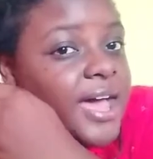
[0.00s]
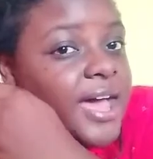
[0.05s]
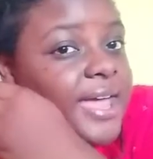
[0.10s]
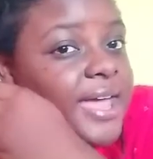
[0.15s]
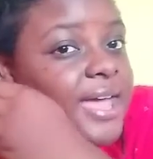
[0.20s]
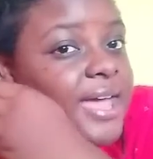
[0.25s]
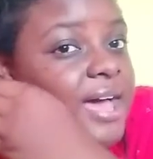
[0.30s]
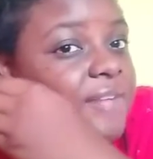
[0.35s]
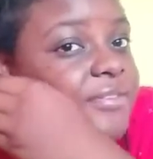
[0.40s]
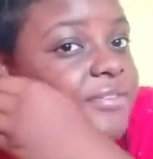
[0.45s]
I
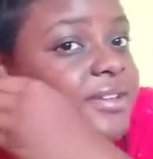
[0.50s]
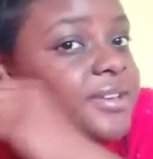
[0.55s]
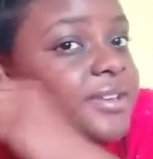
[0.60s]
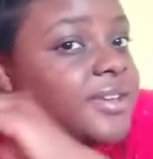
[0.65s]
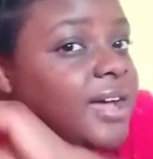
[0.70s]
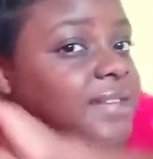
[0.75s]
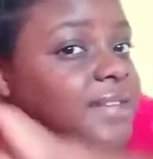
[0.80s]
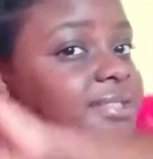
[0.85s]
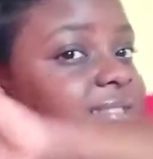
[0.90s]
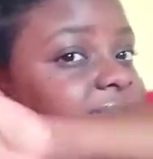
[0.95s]
have a
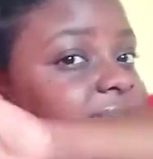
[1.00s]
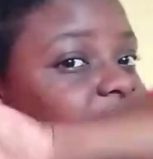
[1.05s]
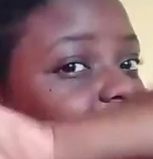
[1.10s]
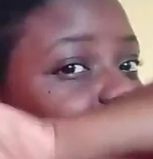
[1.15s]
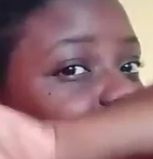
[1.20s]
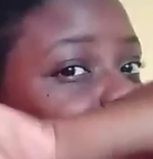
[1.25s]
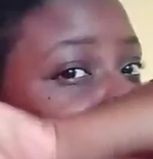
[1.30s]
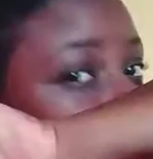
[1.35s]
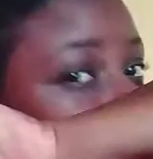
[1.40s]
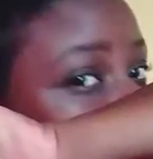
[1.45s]
knot
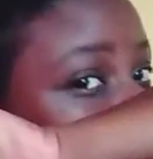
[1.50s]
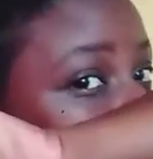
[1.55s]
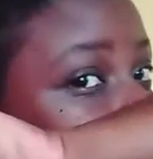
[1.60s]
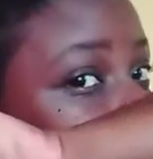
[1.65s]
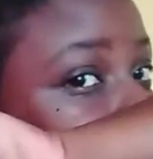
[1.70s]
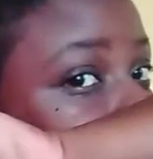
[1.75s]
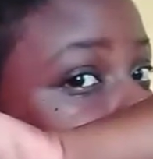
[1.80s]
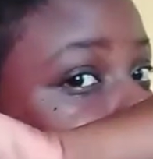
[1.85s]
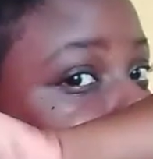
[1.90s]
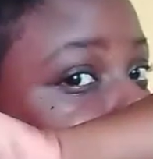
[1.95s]
hair,
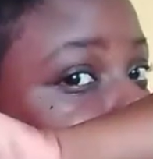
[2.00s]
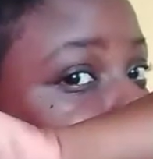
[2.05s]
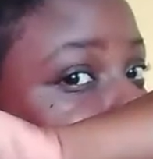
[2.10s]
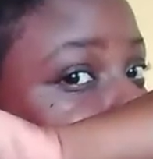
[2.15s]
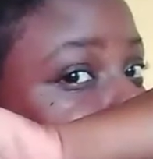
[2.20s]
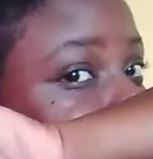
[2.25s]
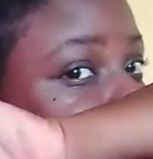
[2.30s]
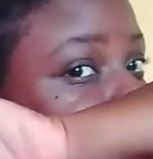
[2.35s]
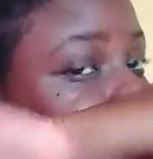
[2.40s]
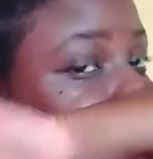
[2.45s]
right?
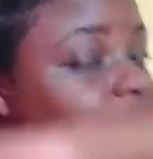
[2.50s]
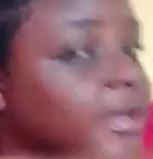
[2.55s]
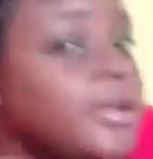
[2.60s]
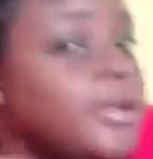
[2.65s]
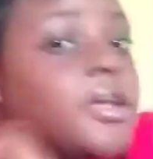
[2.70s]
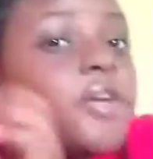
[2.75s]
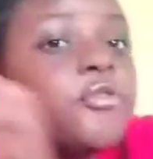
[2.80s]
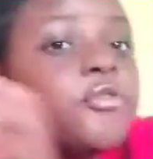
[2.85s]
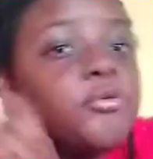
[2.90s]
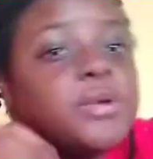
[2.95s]

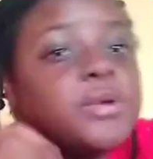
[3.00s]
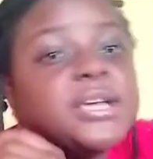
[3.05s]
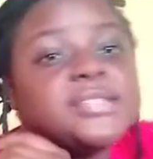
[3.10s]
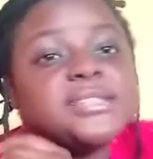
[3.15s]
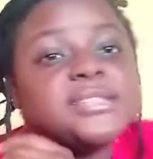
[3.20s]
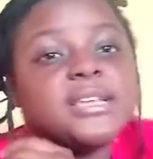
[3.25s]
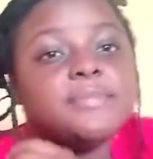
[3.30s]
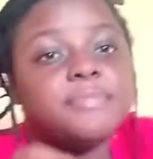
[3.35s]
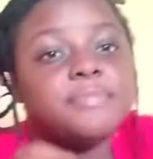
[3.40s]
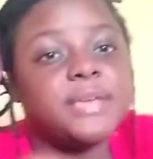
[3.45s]

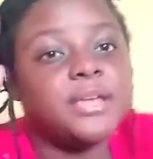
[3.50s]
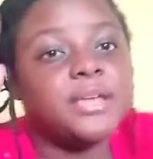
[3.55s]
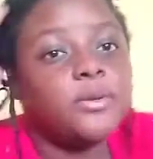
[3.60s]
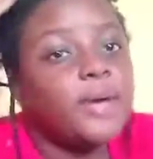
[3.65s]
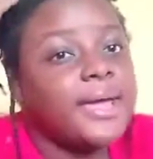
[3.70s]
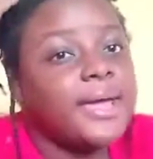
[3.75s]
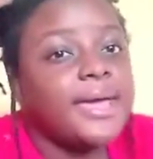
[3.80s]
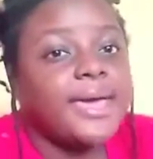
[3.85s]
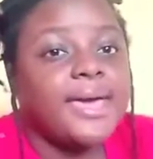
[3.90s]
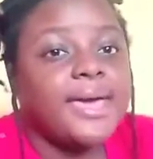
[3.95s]
Reason being
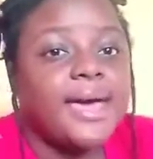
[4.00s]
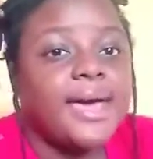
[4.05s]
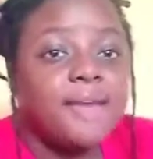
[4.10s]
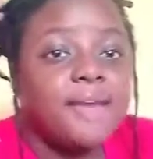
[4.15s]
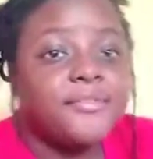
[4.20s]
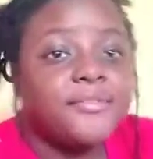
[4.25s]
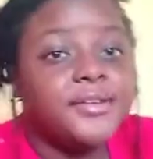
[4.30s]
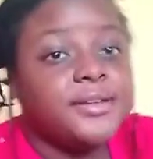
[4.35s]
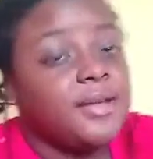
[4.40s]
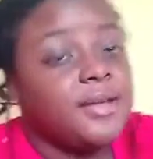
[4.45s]
why I
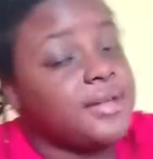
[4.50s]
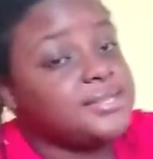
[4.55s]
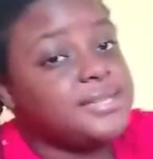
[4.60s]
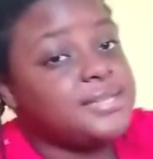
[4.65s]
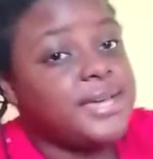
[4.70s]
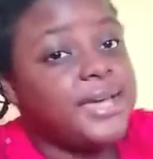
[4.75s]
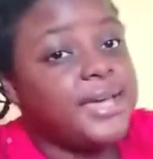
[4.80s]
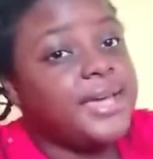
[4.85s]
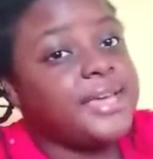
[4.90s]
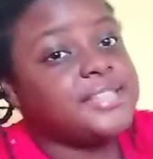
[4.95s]
have a knot
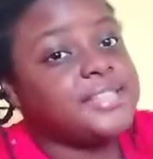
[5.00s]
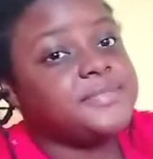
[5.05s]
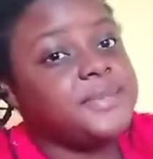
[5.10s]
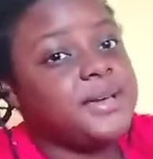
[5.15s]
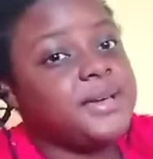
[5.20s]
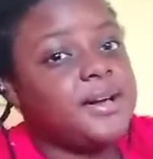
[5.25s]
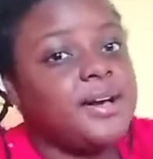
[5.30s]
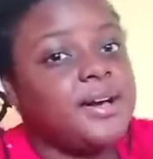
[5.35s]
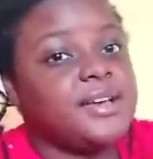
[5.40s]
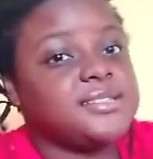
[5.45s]
hair is
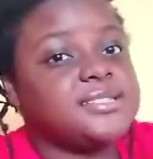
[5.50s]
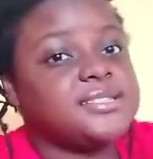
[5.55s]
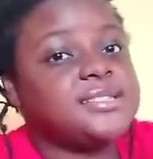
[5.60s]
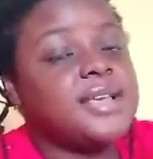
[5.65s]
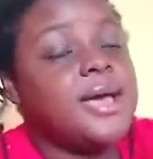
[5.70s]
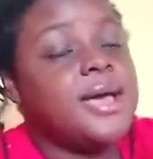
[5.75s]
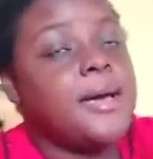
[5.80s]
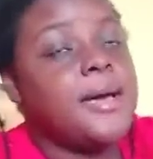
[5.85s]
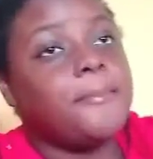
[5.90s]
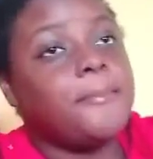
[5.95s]
because
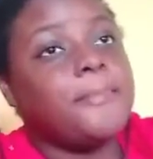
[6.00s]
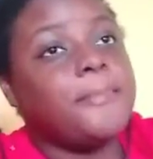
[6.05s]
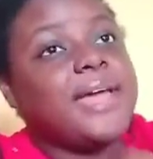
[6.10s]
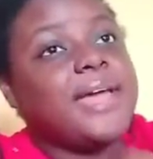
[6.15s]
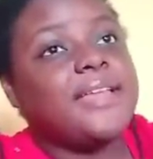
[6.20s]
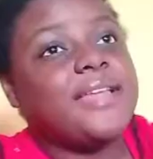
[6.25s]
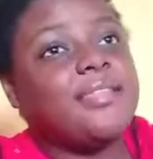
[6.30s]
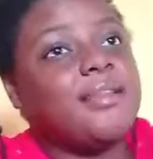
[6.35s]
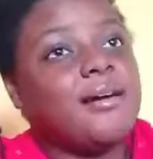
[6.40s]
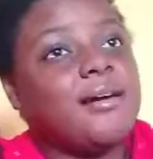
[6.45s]

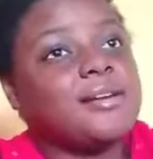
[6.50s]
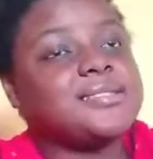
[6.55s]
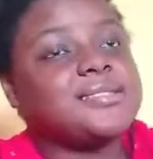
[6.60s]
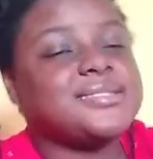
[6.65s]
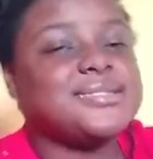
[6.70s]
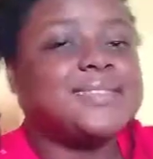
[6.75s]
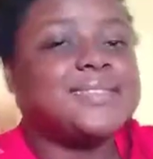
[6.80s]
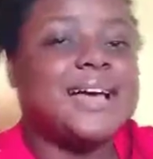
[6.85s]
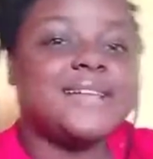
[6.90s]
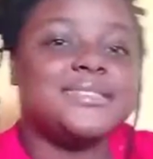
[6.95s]
my
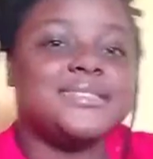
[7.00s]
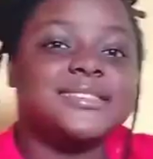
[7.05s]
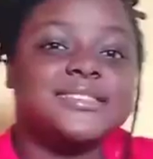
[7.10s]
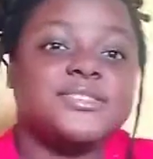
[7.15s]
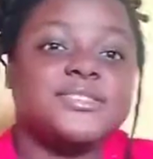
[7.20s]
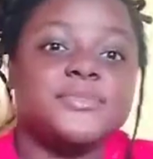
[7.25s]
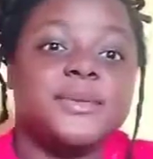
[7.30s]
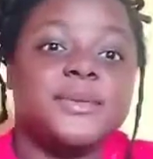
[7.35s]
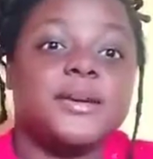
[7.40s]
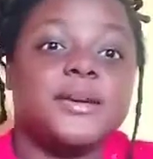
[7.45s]
locks
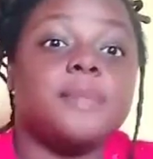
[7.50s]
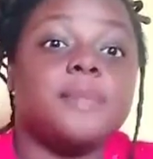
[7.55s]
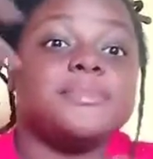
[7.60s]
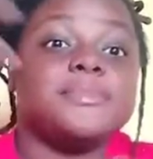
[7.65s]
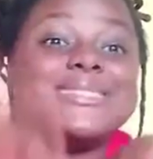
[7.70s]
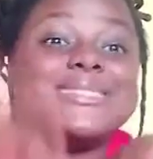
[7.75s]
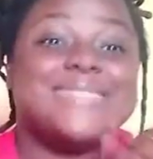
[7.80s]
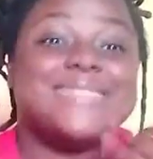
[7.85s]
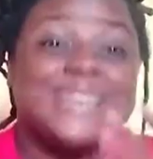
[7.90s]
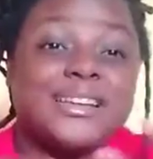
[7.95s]
started to
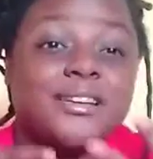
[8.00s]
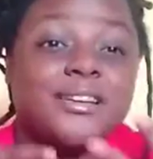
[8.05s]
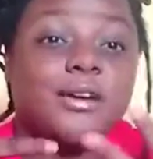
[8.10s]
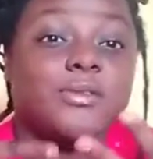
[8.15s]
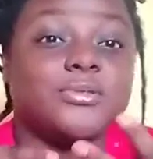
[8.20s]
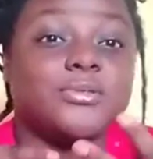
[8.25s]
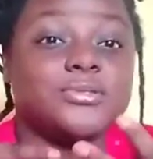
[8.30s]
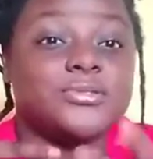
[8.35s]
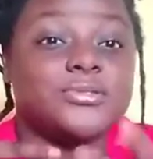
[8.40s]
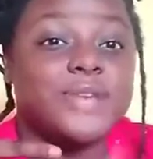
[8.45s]
become thin
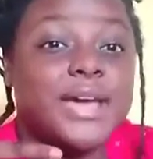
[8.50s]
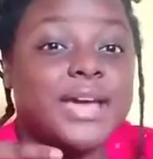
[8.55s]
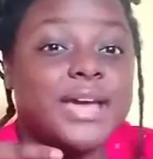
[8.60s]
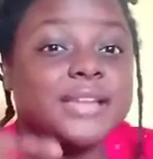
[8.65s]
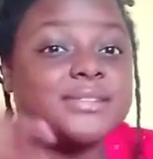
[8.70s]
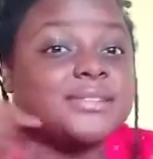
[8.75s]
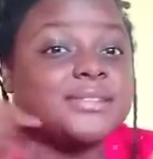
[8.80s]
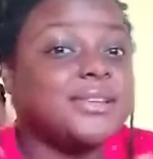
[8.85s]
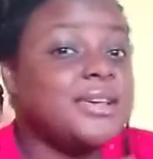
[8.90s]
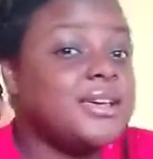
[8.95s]
out,
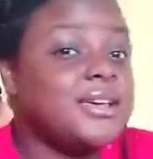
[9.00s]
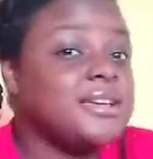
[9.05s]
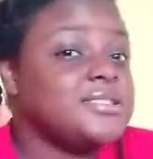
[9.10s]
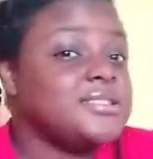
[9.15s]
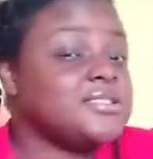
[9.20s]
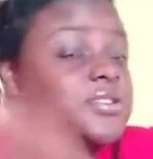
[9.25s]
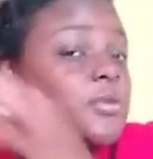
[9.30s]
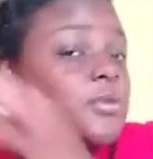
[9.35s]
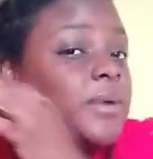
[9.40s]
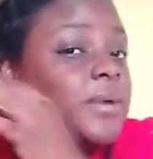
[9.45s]
right?
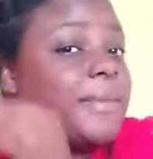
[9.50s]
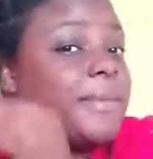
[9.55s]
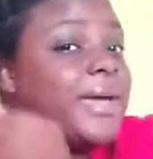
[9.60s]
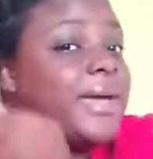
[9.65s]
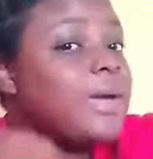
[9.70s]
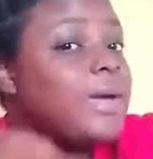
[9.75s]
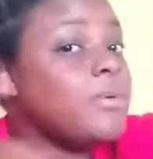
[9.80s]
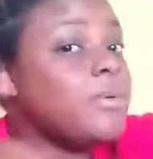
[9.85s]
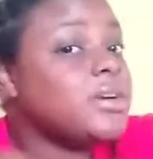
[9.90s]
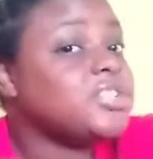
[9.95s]
So when my
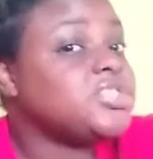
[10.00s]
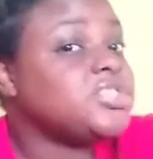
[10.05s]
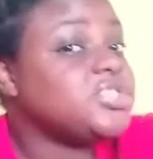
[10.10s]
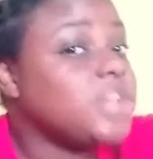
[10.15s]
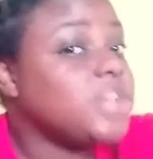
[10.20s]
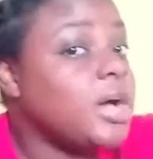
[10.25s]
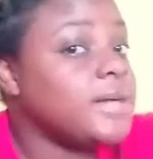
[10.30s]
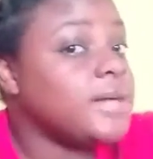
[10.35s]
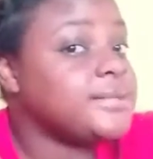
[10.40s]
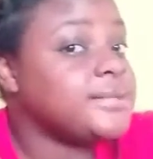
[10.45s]
hair was
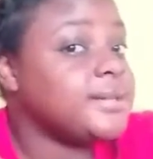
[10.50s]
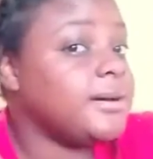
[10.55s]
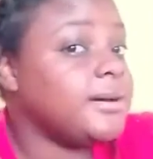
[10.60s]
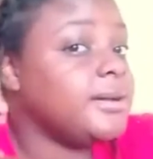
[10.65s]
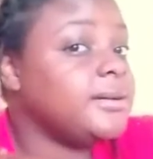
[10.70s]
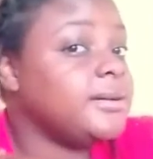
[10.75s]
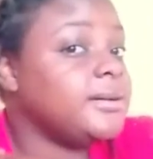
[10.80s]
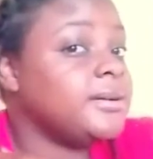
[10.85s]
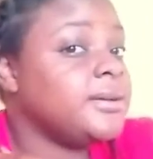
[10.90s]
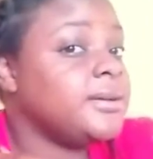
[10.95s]
shorter,